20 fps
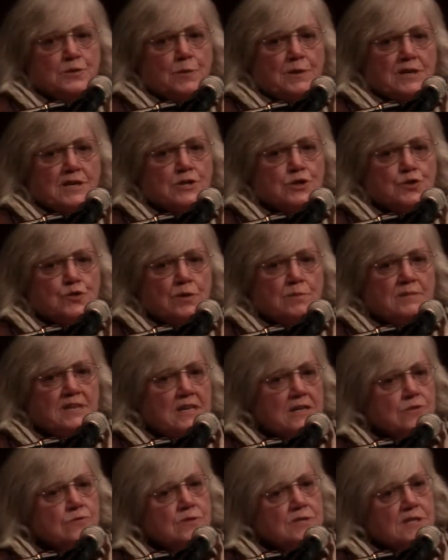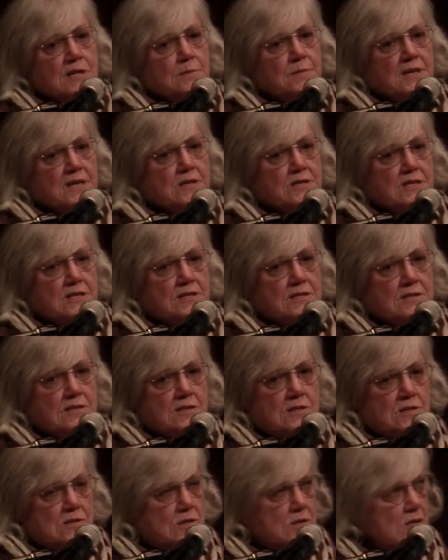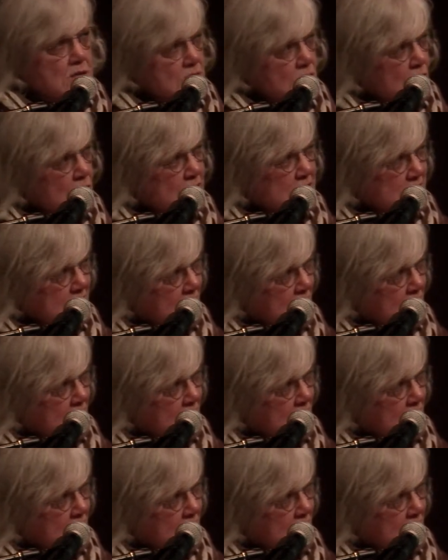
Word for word: one extremely interesting because it talks,